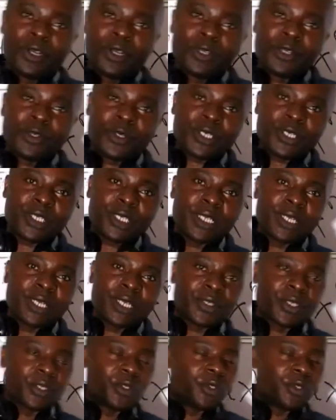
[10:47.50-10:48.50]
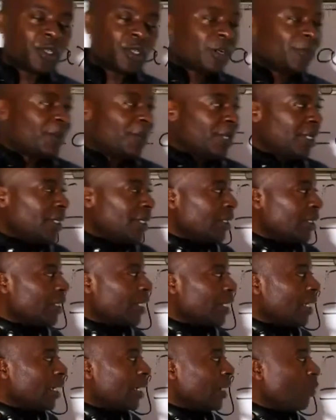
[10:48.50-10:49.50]
and you'll grow. So if you're interested,
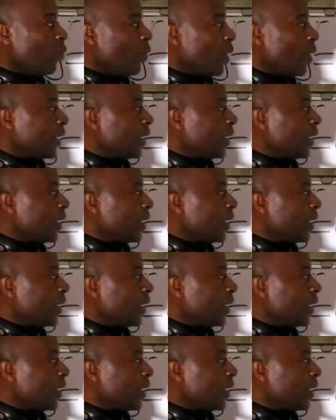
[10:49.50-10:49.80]
ladies and gentlemen,